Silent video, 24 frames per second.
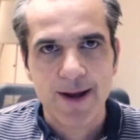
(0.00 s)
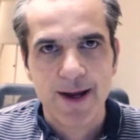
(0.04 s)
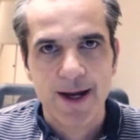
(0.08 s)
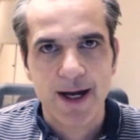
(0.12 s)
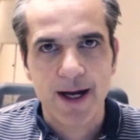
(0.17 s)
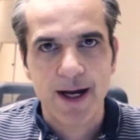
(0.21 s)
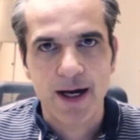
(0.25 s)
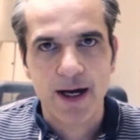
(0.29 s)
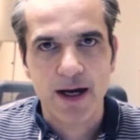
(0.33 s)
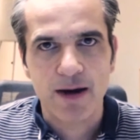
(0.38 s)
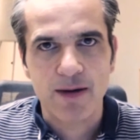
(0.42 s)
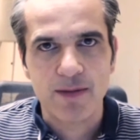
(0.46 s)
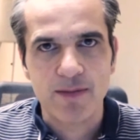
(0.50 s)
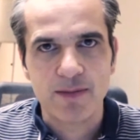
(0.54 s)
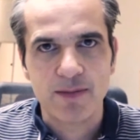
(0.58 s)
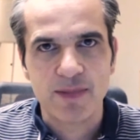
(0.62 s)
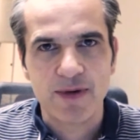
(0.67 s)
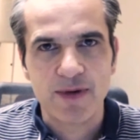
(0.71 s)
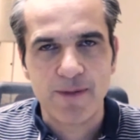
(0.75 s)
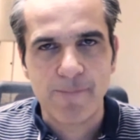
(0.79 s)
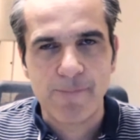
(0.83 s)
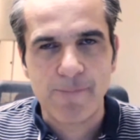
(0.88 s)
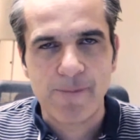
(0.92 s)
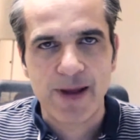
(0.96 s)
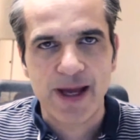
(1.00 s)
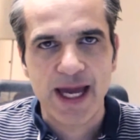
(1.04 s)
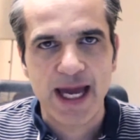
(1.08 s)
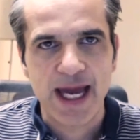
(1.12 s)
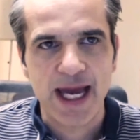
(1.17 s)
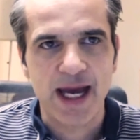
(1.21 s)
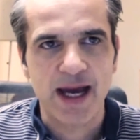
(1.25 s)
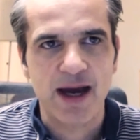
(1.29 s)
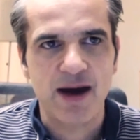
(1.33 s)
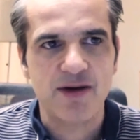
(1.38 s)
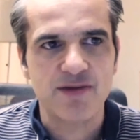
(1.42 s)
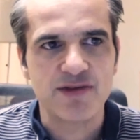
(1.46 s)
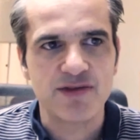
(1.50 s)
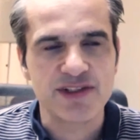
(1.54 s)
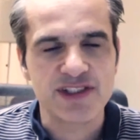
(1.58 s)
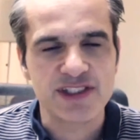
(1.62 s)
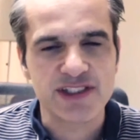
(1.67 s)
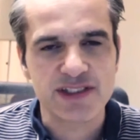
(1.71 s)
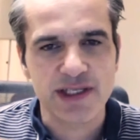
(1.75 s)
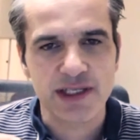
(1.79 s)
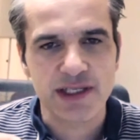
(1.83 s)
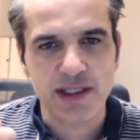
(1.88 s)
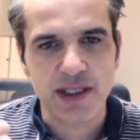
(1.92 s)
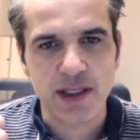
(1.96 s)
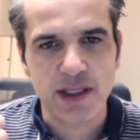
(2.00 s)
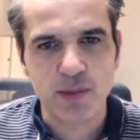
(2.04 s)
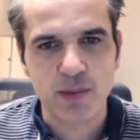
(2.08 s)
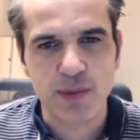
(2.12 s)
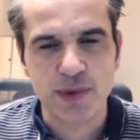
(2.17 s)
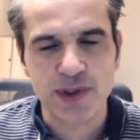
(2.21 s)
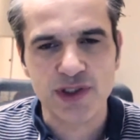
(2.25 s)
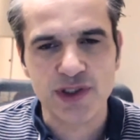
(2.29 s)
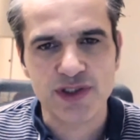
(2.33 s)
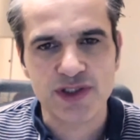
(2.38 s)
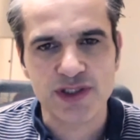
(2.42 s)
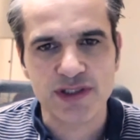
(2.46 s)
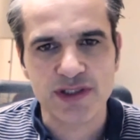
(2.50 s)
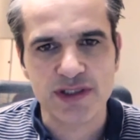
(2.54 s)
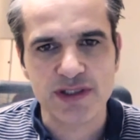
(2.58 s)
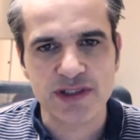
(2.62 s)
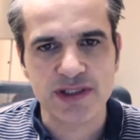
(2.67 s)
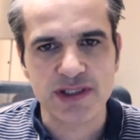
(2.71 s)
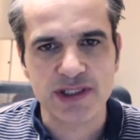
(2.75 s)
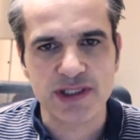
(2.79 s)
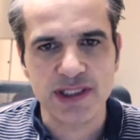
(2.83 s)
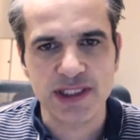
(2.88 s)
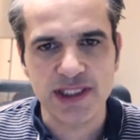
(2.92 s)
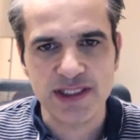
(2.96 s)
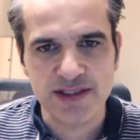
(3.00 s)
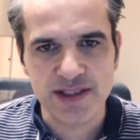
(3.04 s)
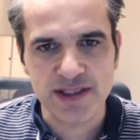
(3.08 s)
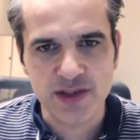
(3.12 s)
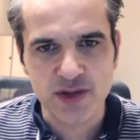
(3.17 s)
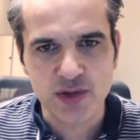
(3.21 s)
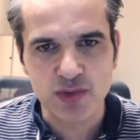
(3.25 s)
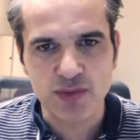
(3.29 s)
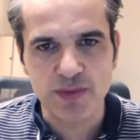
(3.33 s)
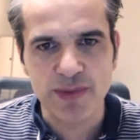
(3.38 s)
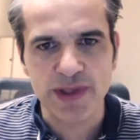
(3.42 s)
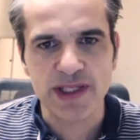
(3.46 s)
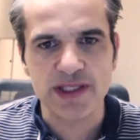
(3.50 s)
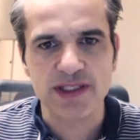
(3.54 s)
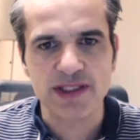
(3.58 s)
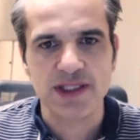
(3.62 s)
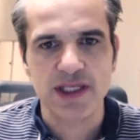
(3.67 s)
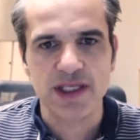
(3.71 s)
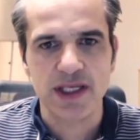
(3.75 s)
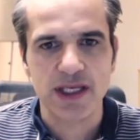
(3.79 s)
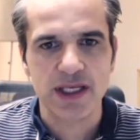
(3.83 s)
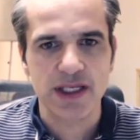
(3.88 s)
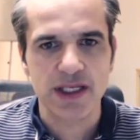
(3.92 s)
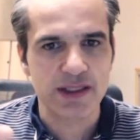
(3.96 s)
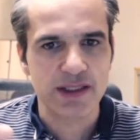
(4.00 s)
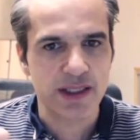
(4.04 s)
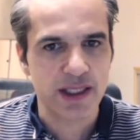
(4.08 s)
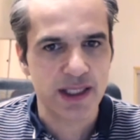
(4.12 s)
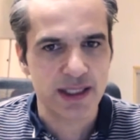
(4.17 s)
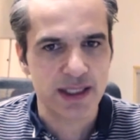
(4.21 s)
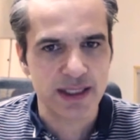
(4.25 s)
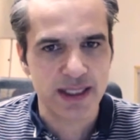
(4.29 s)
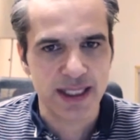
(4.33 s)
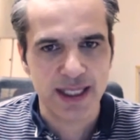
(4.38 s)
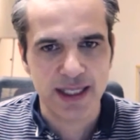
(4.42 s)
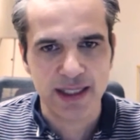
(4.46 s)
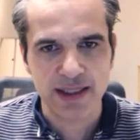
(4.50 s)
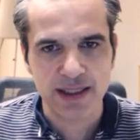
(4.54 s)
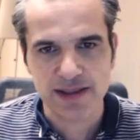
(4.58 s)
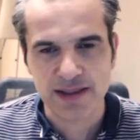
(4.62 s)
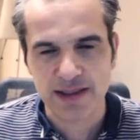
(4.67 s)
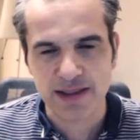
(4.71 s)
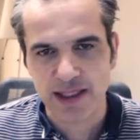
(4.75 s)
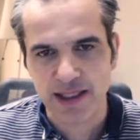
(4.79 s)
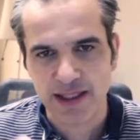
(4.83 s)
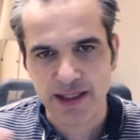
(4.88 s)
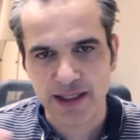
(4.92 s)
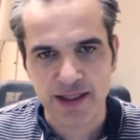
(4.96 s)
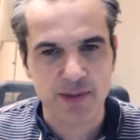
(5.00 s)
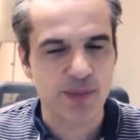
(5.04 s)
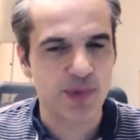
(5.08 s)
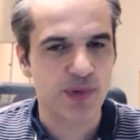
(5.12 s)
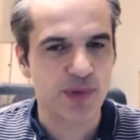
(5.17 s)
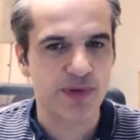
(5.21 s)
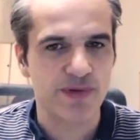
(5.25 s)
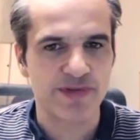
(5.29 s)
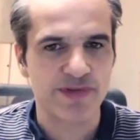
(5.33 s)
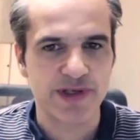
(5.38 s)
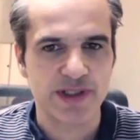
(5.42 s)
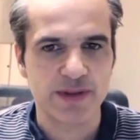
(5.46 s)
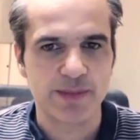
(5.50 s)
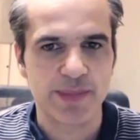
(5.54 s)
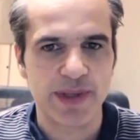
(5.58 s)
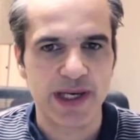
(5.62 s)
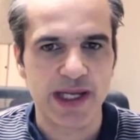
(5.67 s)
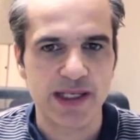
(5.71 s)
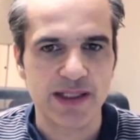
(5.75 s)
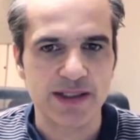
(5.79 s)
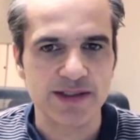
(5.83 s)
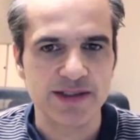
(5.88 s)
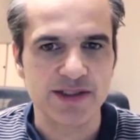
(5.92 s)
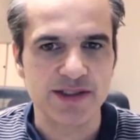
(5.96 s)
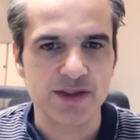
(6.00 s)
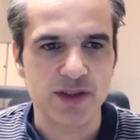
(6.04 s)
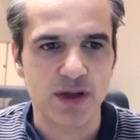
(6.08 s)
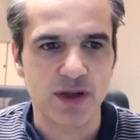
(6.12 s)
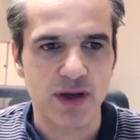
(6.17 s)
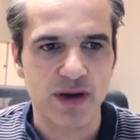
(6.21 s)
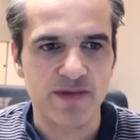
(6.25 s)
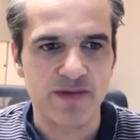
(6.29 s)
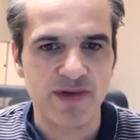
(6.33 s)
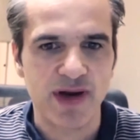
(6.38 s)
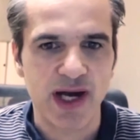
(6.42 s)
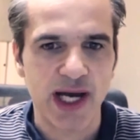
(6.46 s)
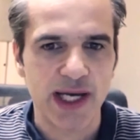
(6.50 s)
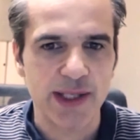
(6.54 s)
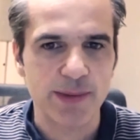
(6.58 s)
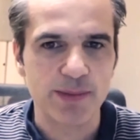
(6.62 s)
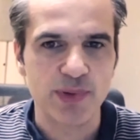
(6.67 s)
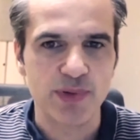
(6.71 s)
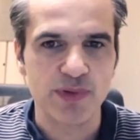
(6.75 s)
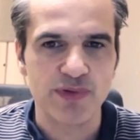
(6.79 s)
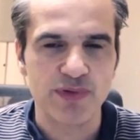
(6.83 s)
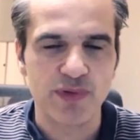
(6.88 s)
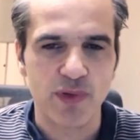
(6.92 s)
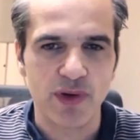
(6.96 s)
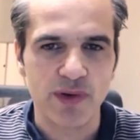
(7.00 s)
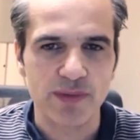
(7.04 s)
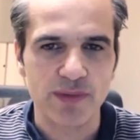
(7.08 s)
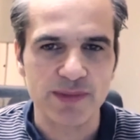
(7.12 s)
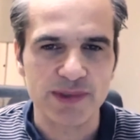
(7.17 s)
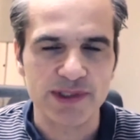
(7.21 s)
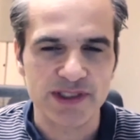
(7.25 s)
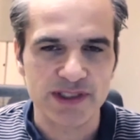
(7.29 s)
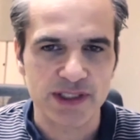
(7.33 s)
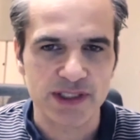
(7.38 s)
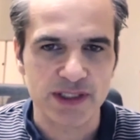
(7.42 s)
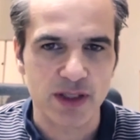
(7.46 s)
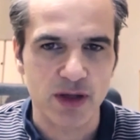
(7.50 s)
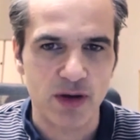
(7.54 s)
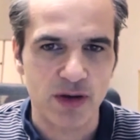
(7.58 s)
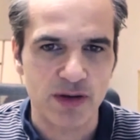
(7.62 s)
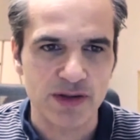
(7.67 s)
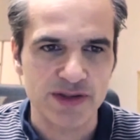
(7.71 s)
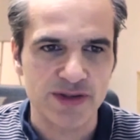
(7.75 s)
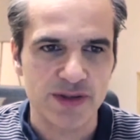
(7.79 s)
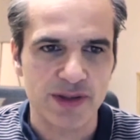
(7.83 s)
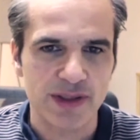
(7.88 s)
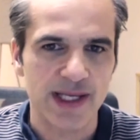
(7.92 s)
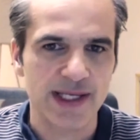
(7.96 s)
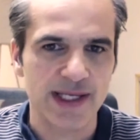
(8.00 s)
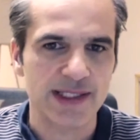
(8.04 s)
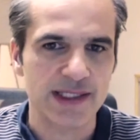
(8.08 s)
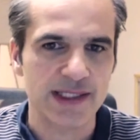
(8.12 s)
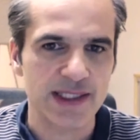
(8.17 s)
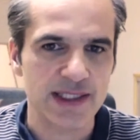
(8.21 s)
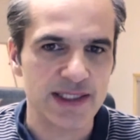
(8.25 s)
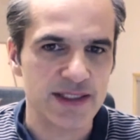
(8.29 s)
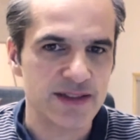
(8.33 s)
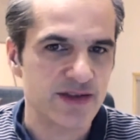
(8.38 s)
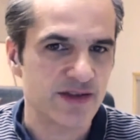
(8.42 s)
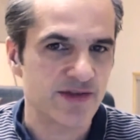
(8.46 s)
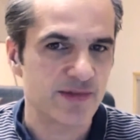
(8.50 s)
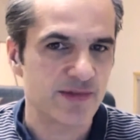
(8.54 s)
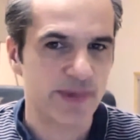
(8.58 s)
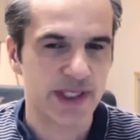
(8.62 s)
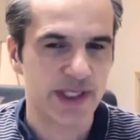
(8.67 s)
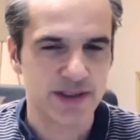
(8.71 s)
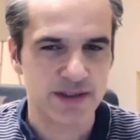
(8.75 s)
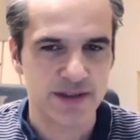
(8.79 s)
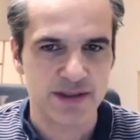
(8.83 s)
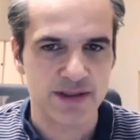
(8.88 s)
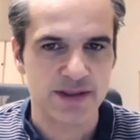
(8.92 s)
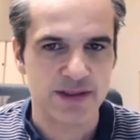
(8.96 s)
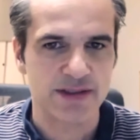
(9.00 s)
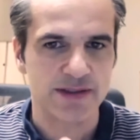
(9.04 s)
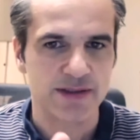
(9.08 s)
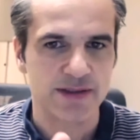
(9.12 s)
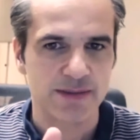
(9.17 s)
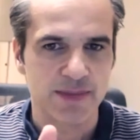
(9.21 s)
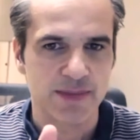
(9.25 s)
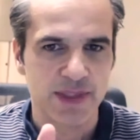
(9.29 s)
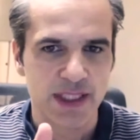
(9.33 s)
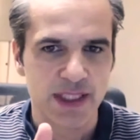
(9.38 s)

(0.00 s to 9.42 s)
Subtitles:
have a setup which is easy to maintain and has a perfect balance of high performance and also ease of maintenance.